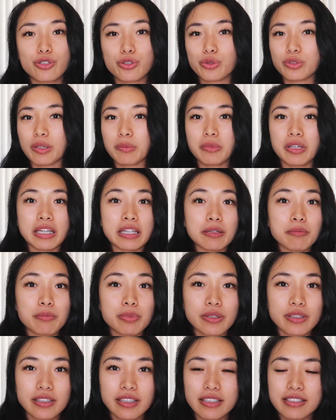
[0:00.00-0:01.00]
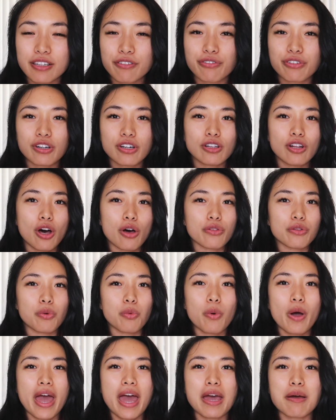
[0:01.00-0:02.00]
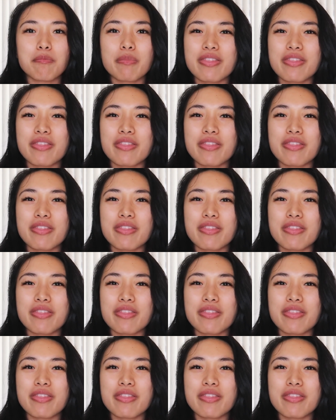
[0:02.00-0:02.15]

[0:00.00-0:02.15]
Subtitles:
do something completely different along the way.